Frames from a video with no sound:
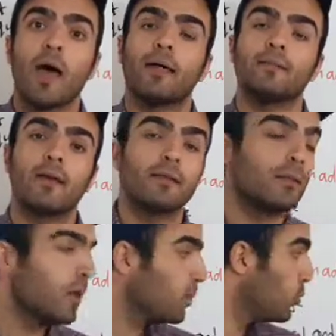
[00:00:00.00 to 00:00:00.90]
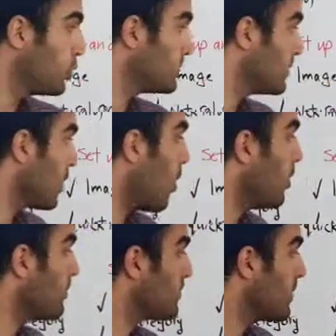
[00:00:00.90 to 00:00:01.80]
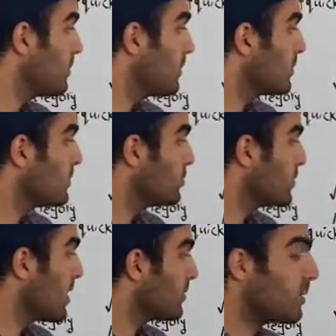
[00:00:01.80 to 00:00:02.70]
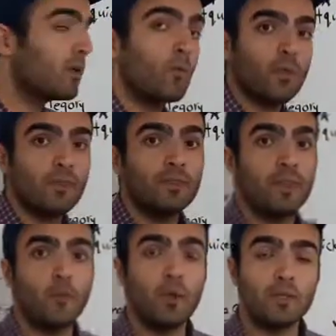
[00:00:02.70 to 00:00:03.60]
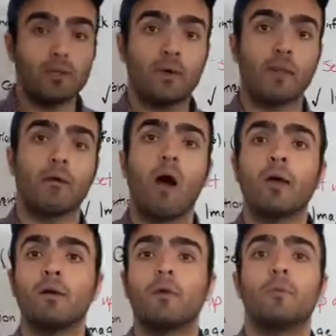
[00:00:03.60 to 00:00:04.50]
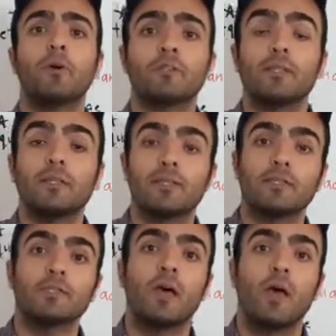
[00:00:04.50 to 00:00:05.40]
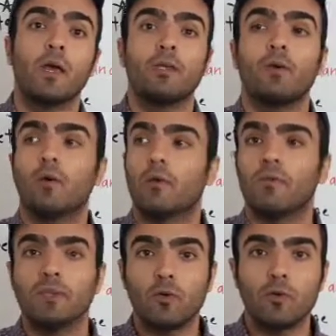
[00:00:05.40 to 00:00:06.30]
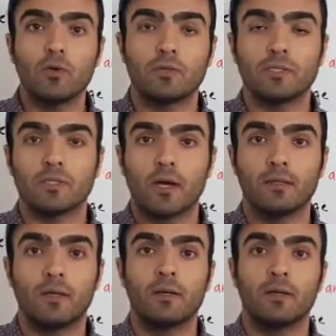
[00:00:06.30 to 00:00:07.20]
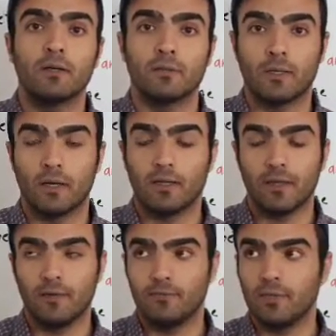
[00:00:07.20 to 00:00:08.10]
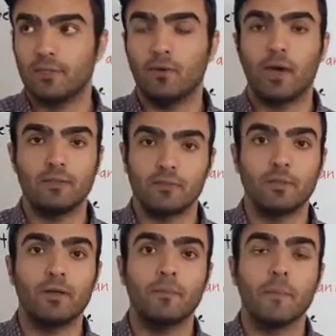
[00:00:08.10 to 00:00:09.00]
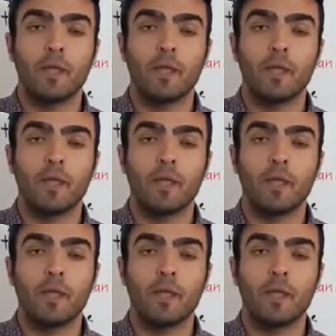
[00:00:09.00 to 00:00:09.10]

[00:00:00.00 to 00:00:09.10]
and then put all of them together within the video, and hire a person that is a video designer, a video editor,